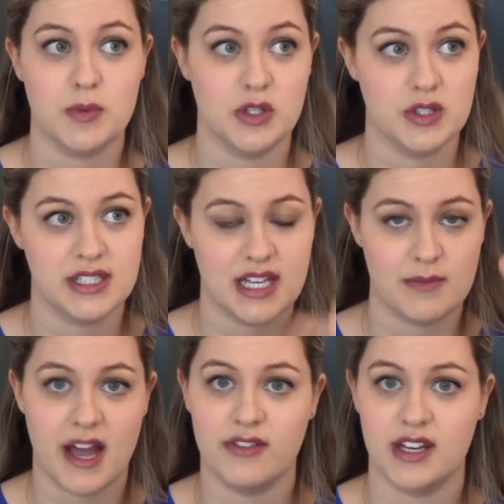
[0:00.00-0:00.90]
You'll see
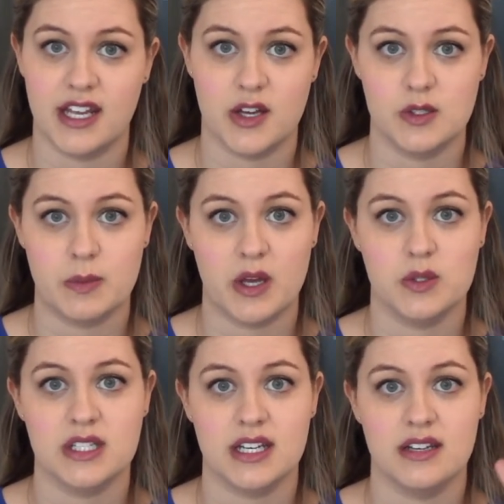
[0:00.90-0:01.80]
my videos
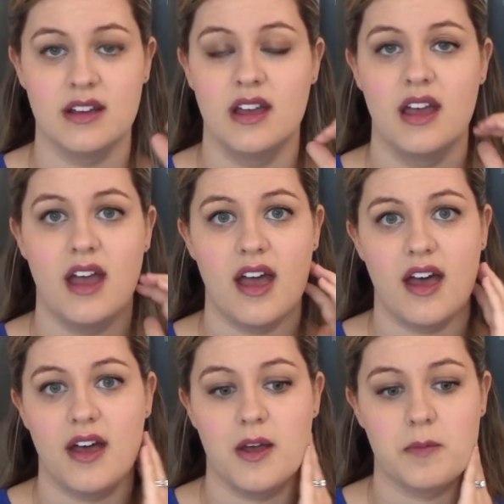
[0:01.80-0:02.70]
posted.
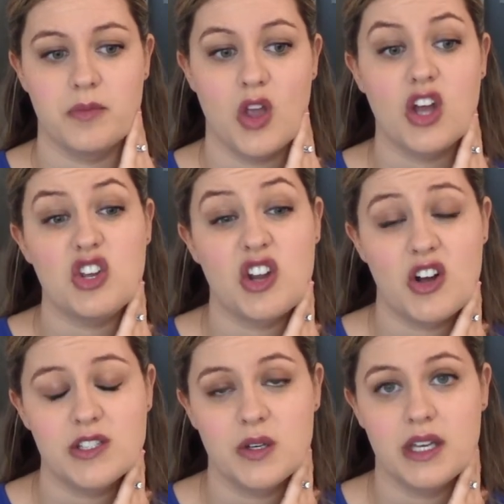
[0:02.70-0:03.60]
And you can
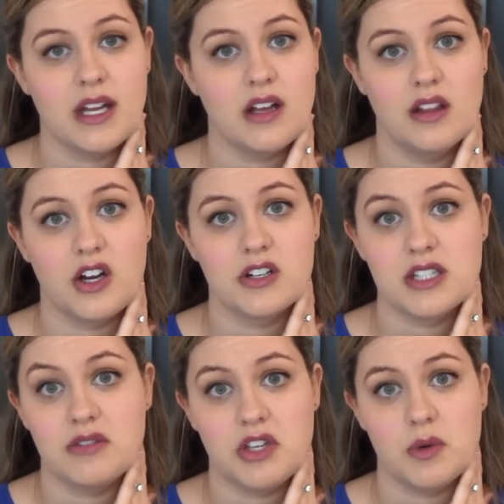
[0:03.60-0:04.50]
also get alerts
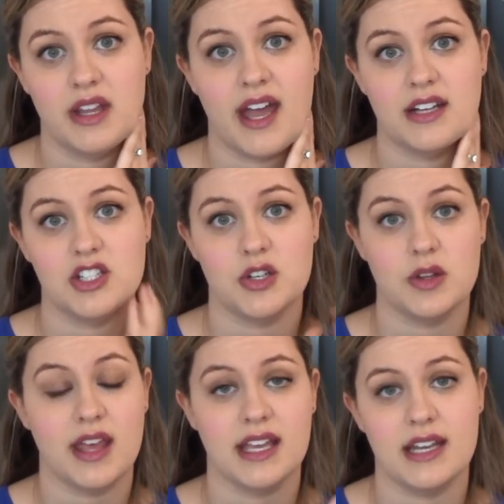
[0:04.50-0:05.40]
if you would like to.
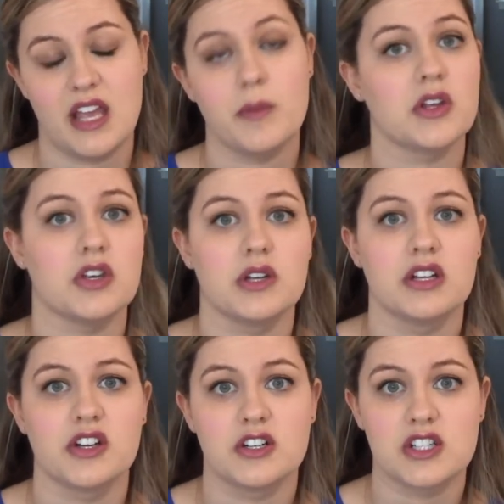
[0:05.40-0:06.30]
They can email you an
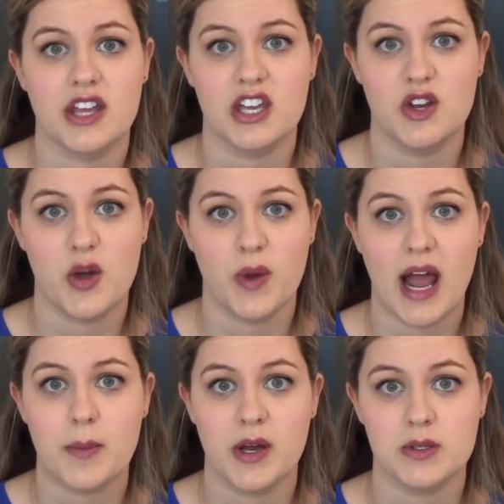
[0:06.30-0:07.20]
alert to let you know when
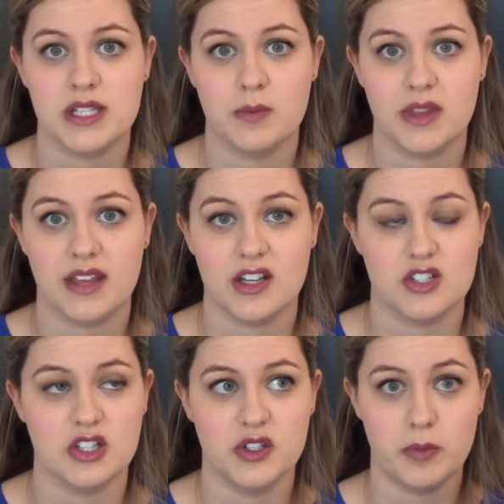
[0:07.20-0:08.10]
I post something. There's
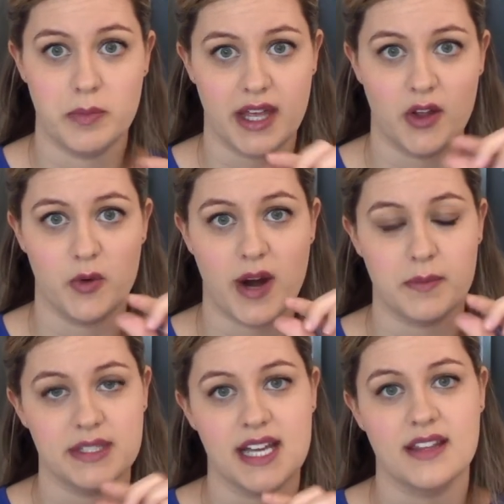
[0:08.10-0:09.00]
a little bell right
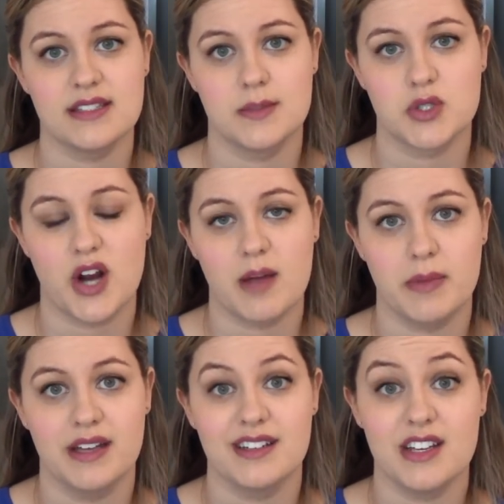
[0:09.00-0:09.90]
beside the subscribe
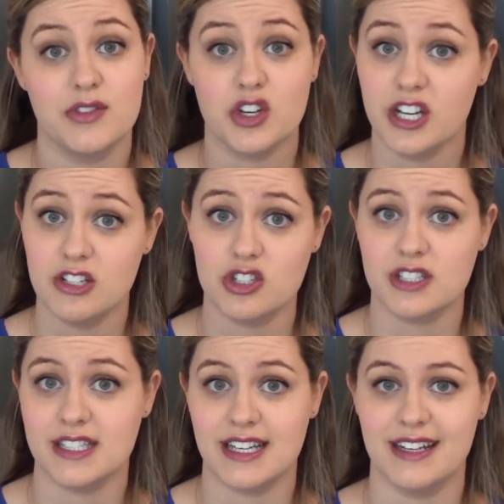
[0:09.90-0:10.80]
button if you're
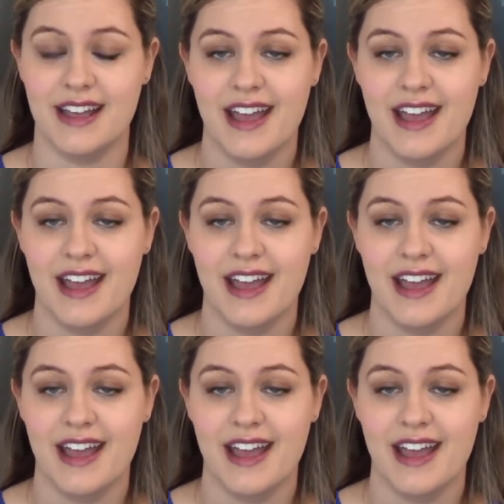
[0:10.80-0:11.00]
interested.